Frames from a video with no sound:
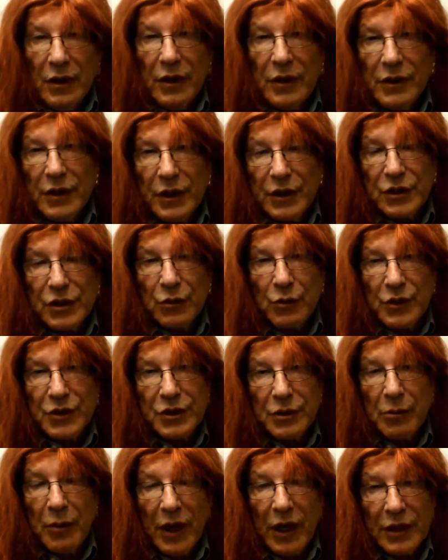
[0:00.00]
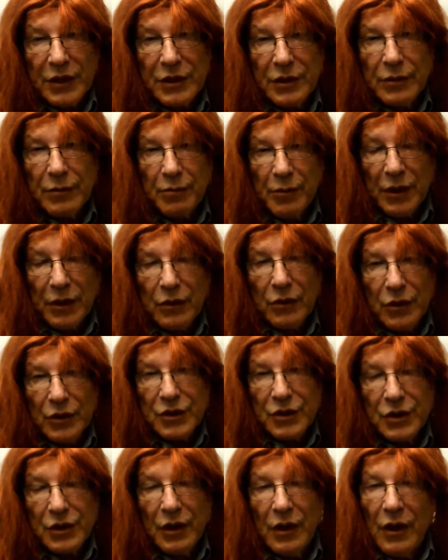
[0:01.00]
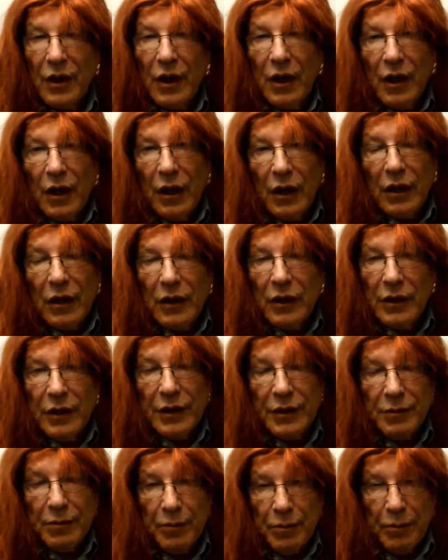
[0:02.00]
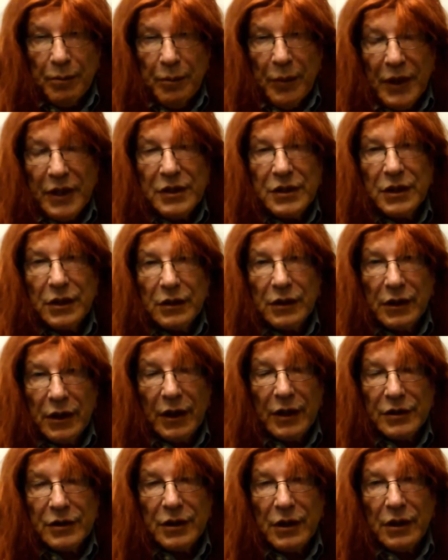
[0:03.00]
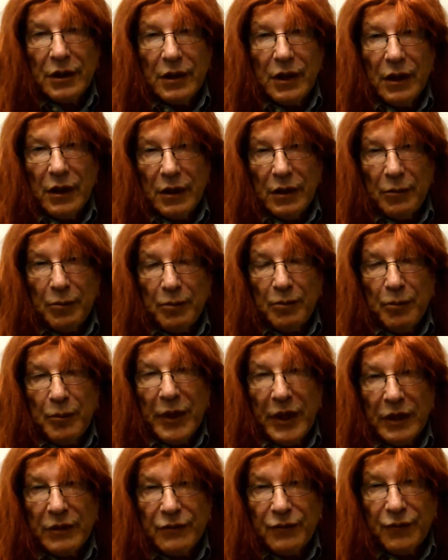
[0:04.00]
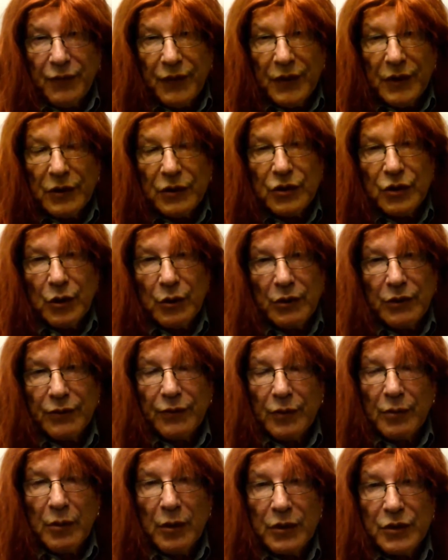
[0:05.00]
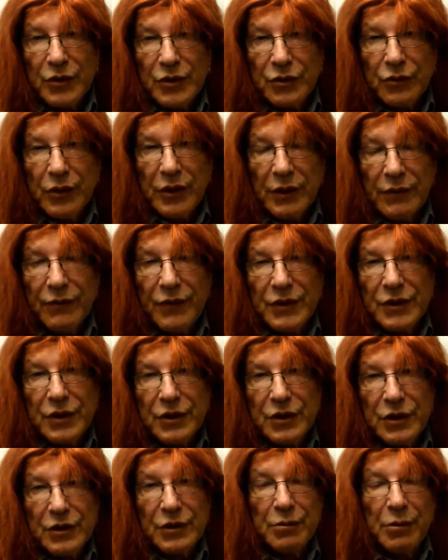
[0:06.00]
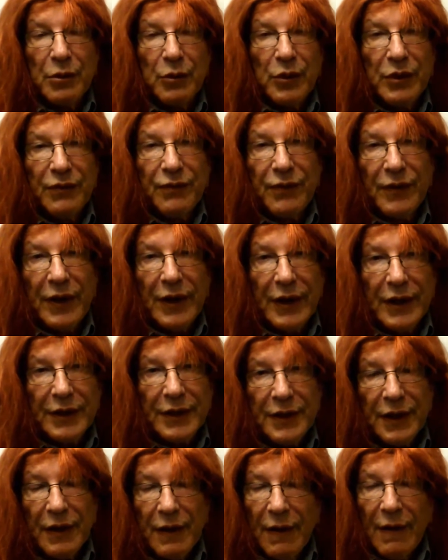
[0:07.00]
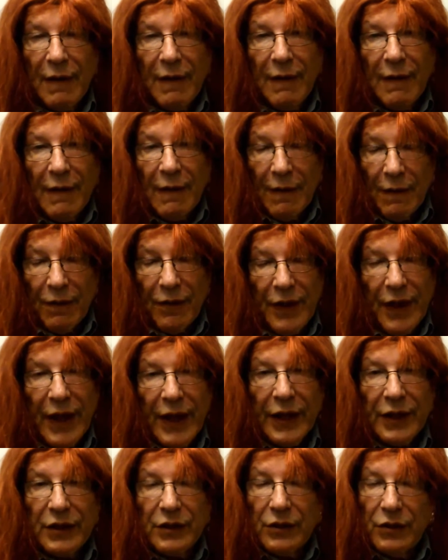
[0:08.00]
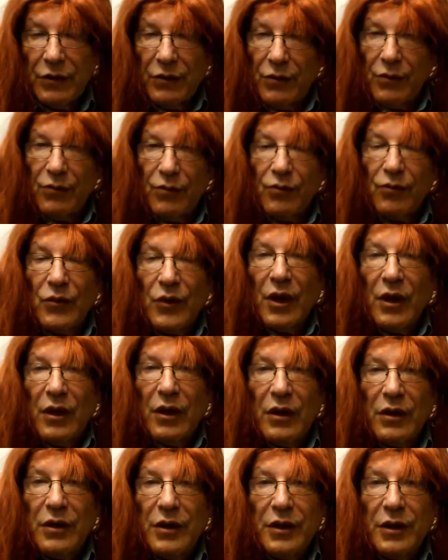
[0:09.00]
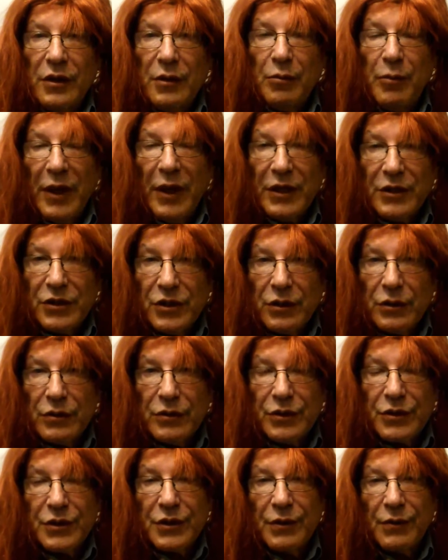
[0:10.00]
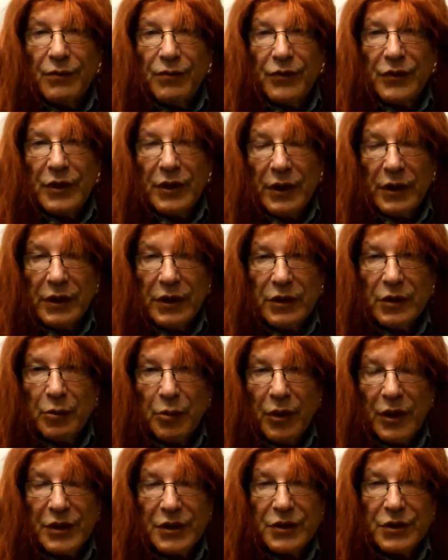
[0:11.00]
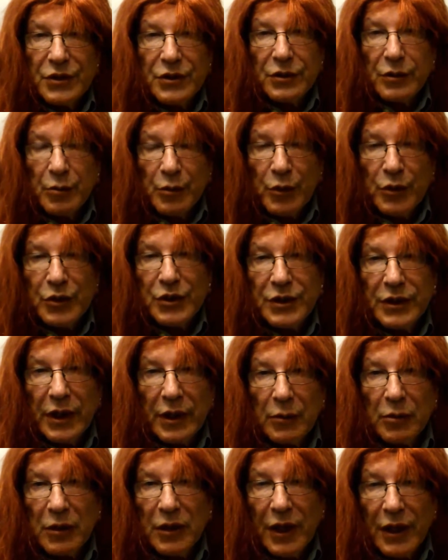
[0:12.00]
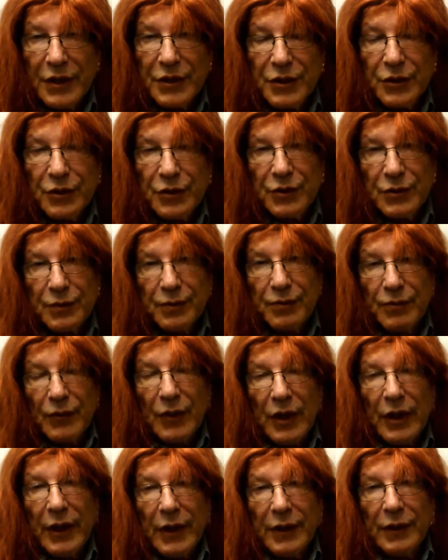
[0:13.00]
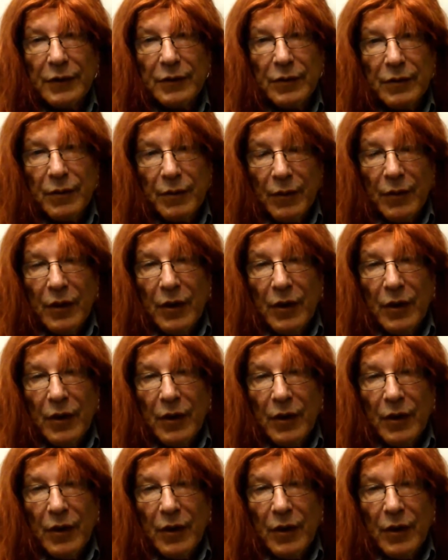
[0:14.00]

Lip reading: addiction with Suboxone because it basically has a bad feel to it for most treating physicians. But we find that the benzos, the antidepressants, the mood stabilizers, and